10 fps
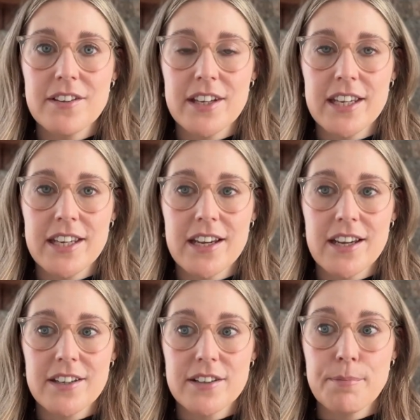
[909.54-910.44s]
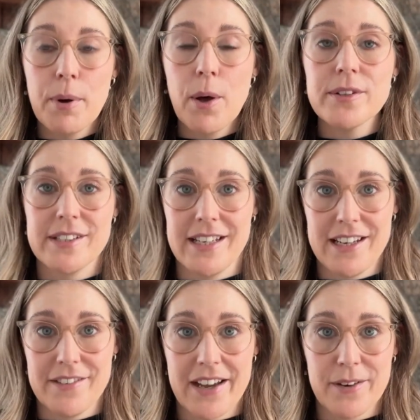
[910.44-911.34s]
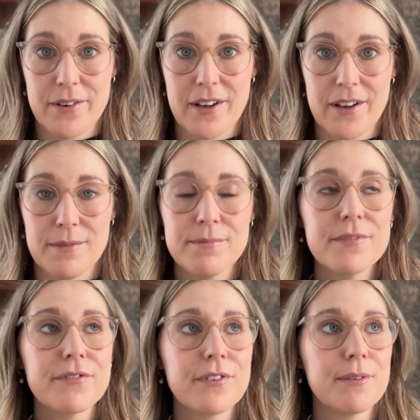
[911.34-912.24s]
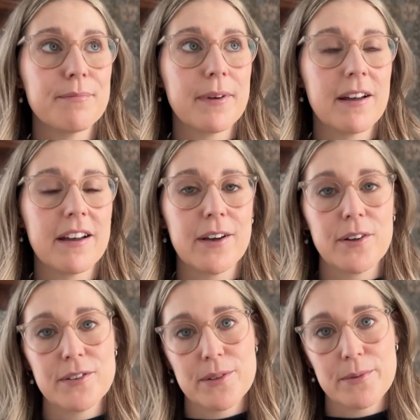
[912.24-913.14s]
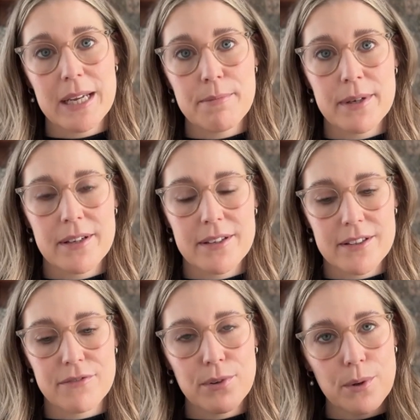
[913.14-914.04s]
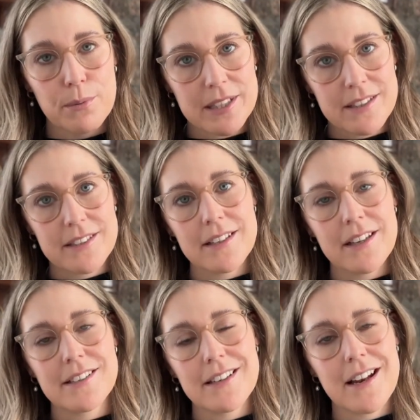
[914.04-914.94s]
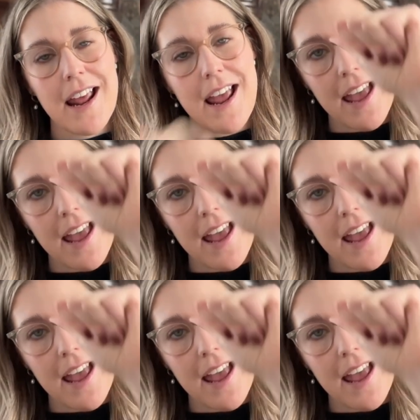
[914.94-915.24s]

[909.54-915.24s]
the positive outcome from my ensuite, because the floor was such an